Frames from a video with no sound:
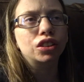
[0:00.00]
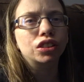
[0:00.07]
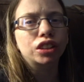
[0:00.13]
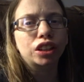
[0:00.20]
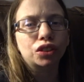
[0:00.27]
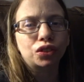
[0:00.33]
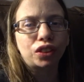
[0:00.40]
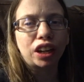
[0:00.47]

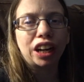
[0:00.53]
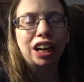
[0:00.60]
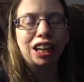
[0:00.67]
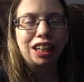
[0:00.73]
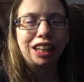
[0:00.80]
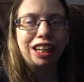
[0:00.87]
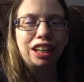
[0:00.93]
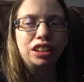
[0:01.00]
that's why
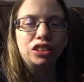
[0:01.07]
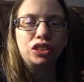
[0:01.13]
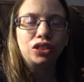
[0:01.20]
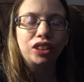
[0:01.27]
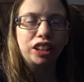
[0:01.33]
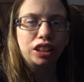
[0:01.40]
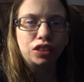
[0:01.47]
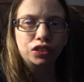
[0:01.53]
I had
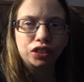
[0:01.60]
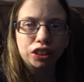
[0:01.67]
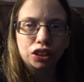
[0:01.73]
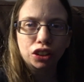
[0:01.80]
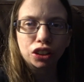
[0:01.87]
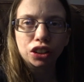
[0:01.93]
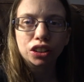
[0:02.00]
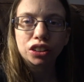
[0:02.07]
to hand feed
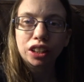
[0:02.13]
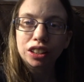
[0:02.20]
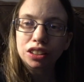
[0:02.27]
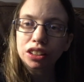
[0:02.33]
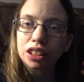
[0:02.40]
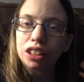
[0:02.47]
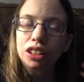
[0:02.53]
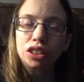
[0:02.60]
her.
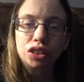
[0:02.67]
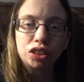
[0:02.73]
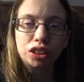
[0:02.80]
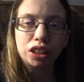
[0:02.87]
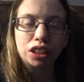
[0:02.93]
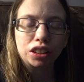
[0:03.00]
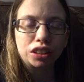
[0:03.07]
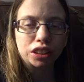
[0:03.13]
That it
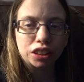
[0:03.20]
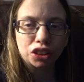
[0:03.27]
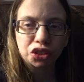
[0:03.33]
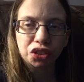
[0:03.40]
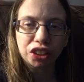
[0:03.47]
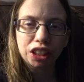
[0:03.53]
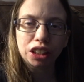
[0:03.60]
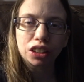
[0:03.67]
does
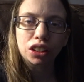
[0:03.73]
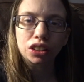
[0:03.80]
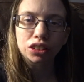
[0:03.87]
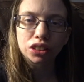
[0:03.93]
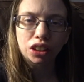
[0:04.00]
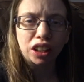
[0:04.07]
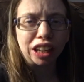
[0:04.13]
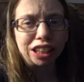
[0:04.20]
explain a
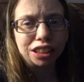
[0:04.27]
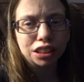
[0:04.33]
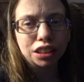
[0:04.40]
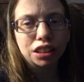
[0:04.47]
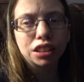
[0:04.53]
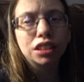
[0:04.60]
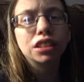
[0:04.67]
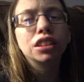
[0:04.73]
lot.
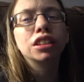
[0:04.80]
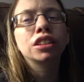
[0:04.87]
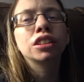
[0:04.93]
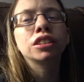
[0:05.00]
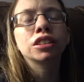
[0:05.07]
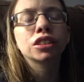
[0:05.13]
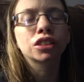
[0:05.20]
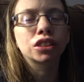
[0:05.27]

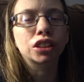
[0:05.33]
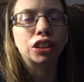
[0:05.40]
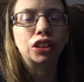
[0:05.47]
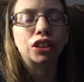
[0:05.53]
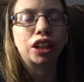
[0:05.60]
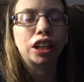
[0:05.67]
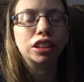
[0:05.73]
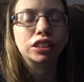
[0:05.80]

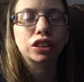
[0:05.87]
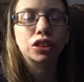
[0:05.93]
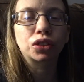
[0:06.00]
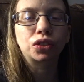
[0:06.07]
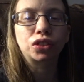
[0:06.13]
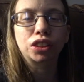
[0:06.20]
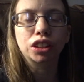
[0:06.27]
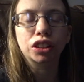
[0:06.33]
So I
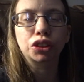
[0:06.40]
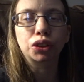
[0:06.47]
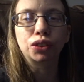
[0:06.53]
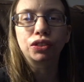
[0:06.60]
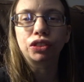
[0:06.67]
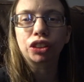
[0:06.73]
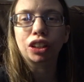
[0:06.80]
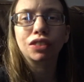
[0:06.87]
just wanted to
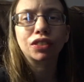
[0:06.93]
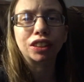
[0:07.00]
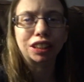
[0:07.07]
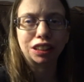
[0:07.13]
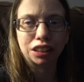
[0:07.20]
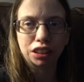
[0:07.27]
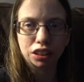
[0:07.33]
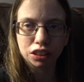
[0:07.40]
jump
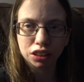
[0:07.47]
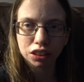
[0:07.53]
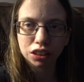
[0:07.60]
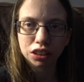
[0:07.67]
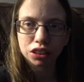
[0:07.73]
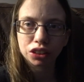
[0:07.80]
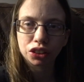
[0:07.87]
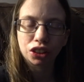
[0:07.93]
in
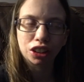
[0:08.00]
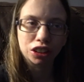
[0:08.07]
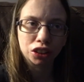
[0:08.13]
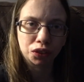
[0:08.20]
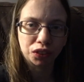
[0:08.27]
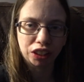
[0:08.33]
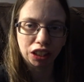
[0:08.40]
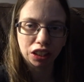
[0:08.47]
here to
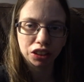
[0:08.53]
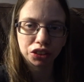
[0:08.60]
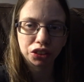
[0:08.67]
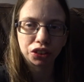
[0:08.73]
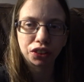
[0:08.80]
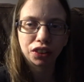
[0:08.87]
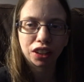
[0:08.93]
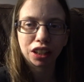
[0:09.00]
explain it
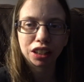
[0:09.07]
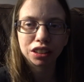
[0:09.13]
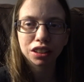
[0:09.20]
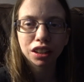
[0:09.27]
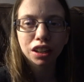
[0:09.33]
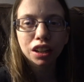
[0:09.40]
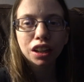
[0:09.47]
to you guys